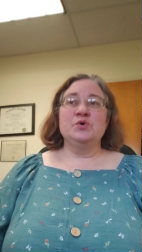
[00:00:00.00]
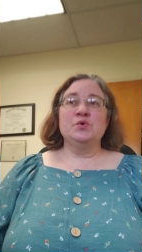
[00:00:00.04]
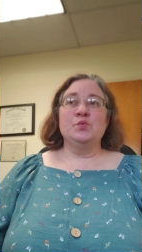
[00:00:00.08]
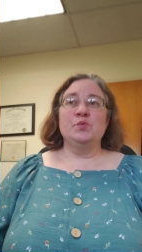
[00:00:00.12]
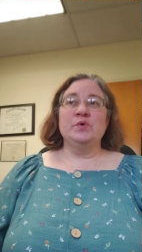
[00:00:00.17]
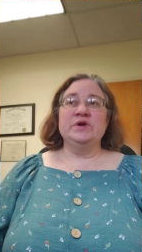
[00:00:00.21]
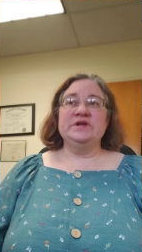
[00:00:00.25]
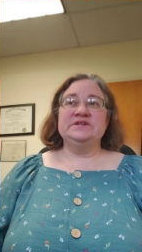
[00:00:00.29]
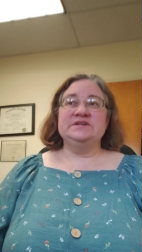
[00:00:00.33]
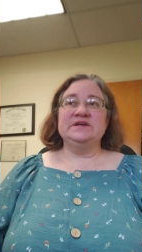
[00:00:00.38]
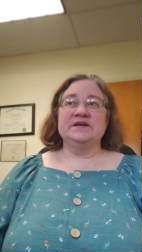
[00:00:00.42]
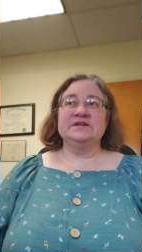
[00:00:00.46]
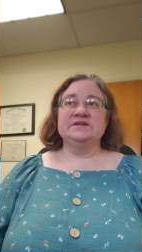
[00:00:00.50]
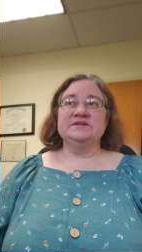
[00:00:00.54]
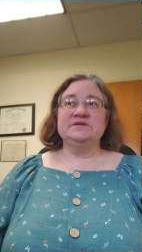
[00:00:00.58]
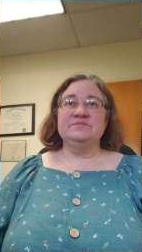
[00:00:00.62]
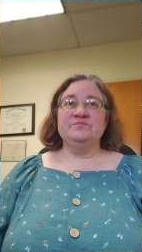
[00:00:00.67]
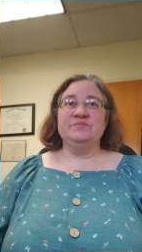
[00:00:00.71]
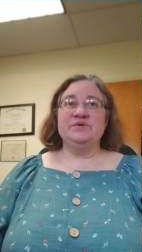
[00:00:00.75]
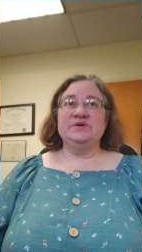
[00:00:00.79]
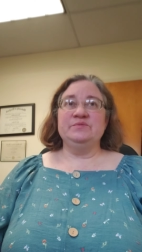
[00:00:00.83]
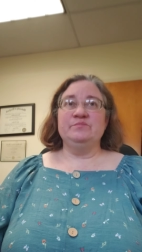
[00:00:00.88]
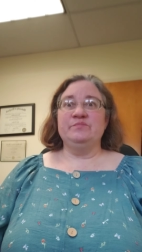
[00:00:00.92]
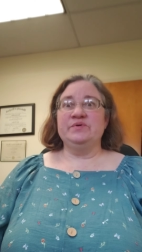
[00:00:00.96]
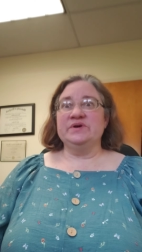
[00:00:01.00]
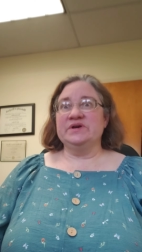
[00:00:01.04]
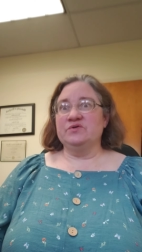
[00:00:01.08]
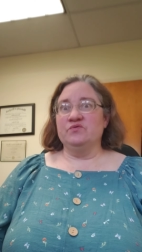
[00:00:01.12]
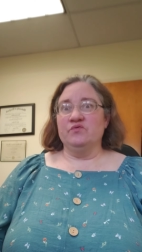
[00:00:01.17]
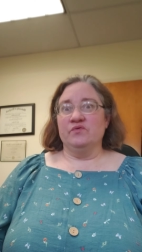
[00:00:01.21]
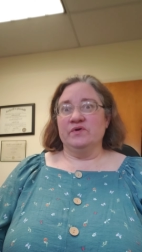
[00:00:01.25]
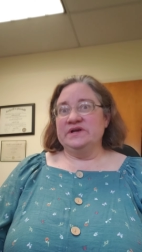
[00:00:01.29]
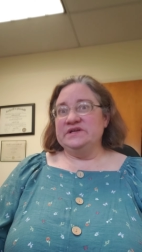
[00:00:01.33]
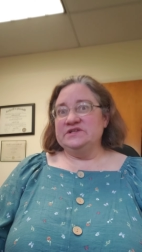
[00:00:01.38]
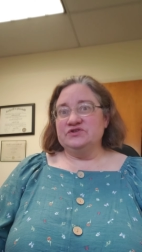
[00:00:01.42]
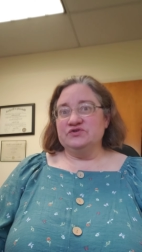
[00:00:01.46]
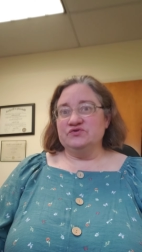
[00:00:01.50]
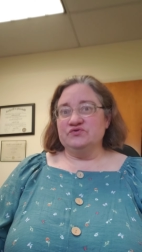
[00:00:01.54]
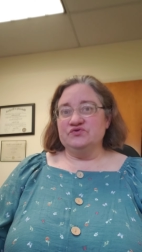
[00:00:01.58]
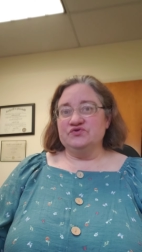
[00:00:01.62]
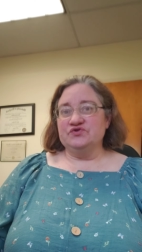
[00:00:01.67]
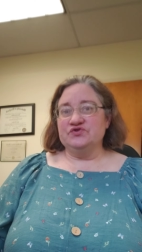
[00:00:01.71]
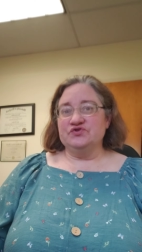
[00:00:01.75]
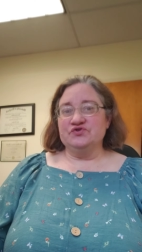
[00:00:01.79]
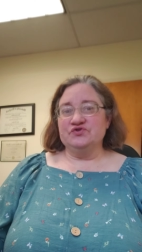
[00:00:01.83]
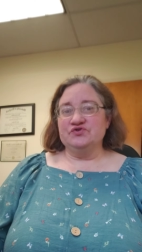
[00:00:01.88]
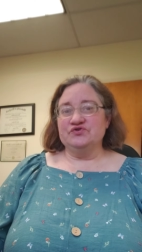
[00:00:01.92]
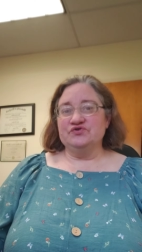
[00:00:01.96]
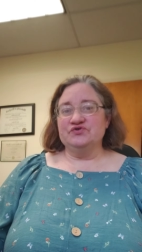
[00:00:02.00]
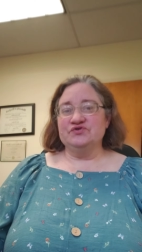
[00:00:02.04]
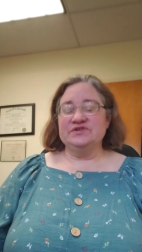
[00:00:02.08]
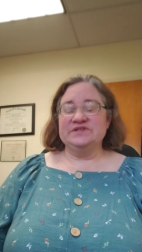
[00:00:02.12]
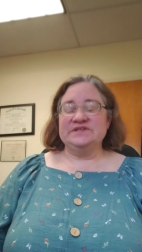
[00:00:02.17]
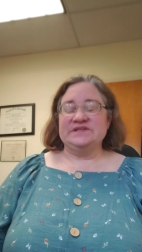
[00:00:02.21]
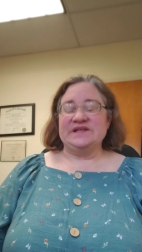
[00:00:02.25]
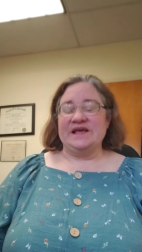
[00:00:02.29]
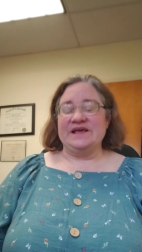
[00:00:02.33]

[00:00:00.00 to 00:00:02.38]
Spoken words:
We tend to be big researchers